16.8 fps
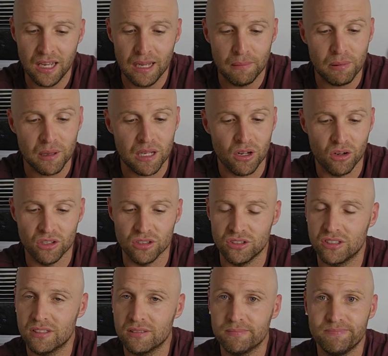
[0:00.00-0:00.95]

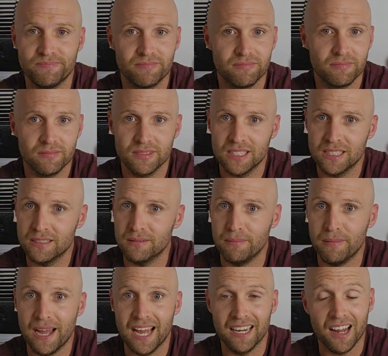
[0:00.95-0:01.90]
Because
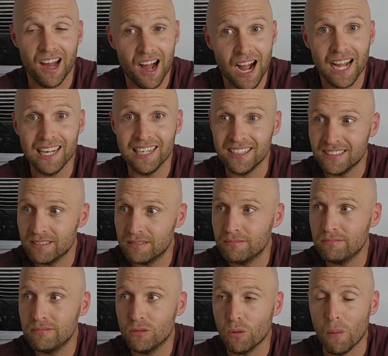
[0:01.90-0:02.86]
man,
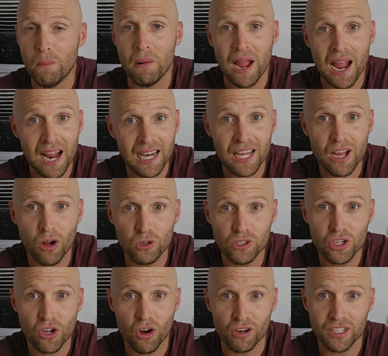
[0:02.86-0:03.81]
Ireland were barely
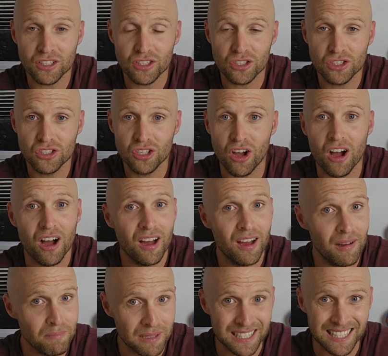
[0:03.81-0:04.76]
holding on at the
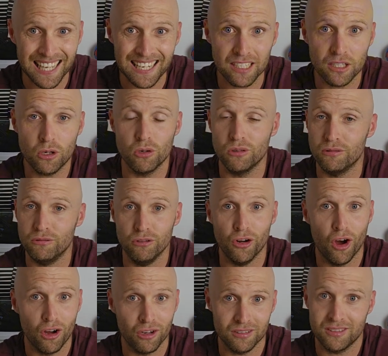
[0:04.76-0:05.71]
start, but then could
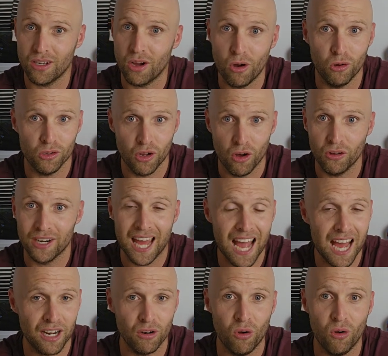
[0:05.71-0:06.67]
not hold on
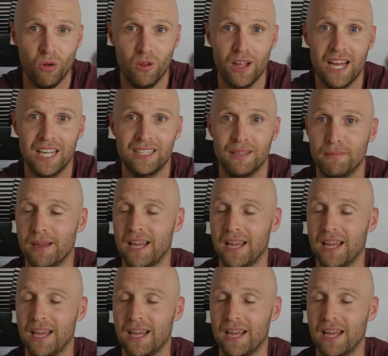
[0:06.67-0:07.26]
at all at them.